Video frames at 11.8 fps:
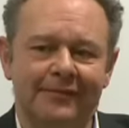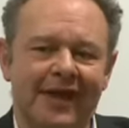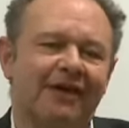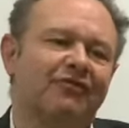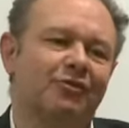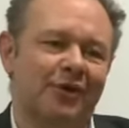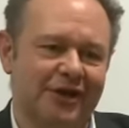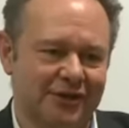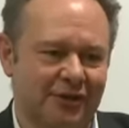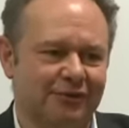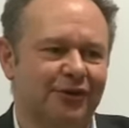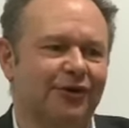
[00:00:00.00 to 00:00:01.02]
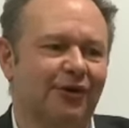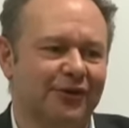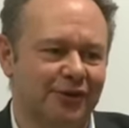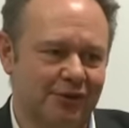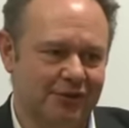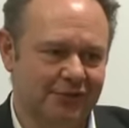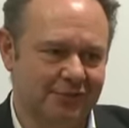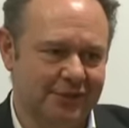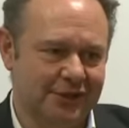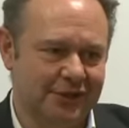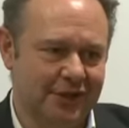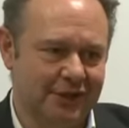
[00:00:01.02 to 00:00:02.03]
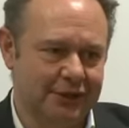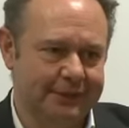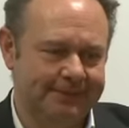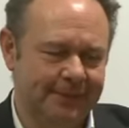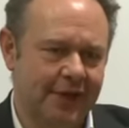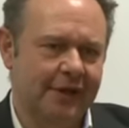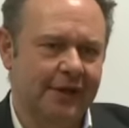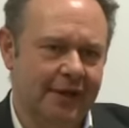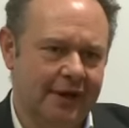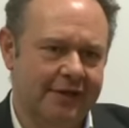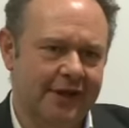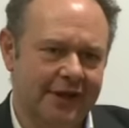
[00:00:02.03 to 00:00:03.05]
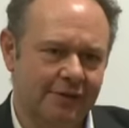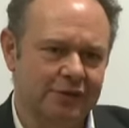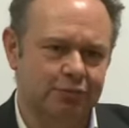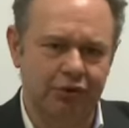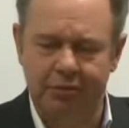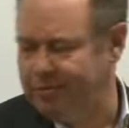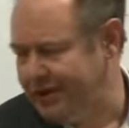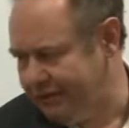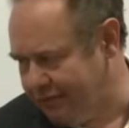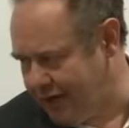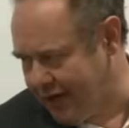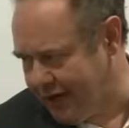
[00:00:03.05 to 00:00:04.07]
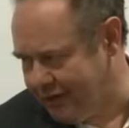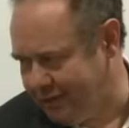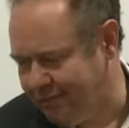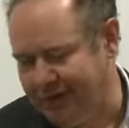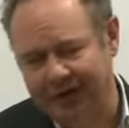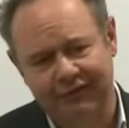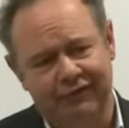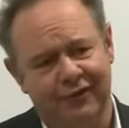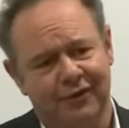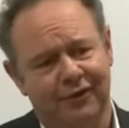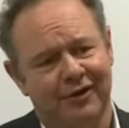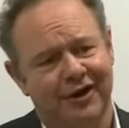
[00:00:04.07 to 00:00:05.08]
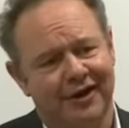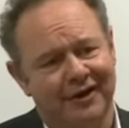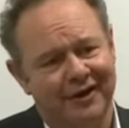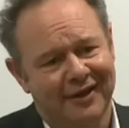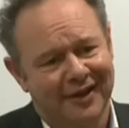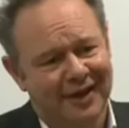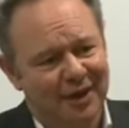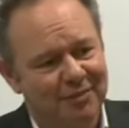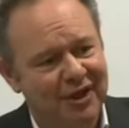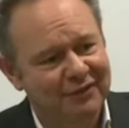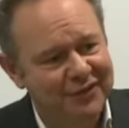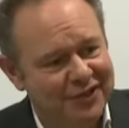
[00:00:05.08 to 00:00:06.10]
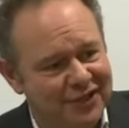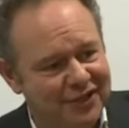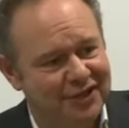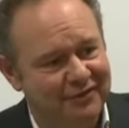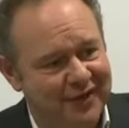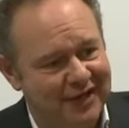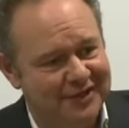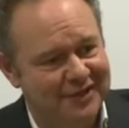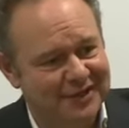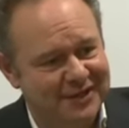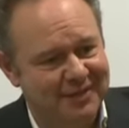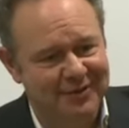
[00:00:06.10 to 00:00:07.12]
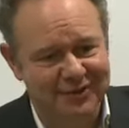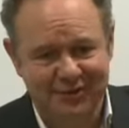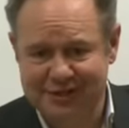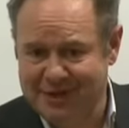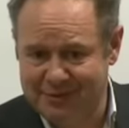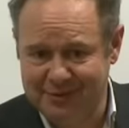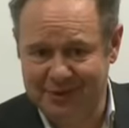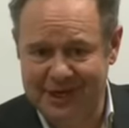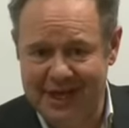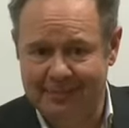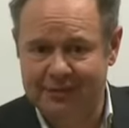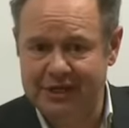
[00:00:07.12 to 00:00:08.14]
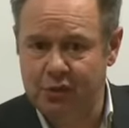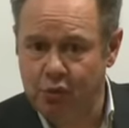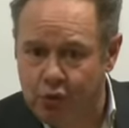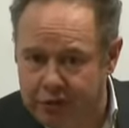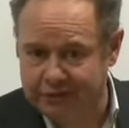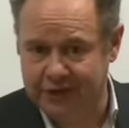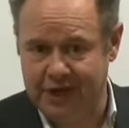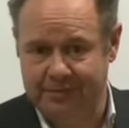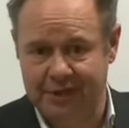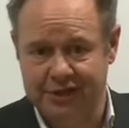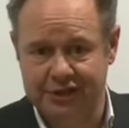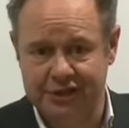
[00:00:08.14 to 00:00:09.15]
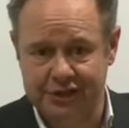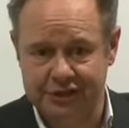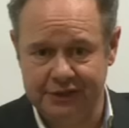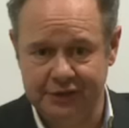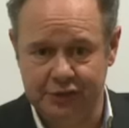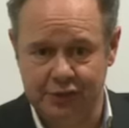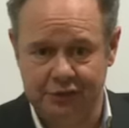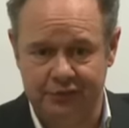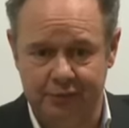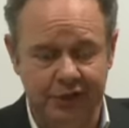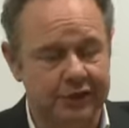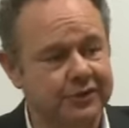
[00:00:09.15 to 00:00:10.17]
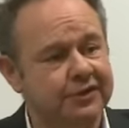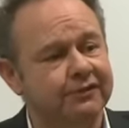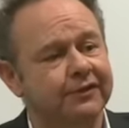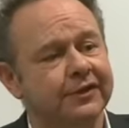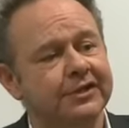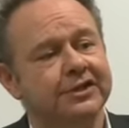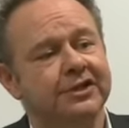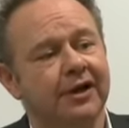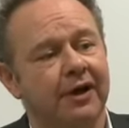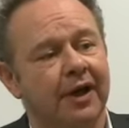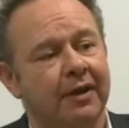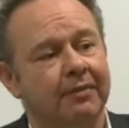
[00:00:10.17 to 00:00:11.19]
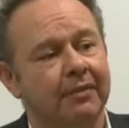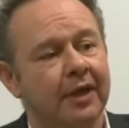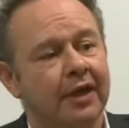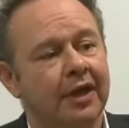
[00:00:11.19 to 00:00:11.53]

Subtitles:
Catherine went on, got the order from the judge, and I think I was probably right that but for certain events that subsequently happened, it would have come unstitched in the Court of Appeal. It was the first time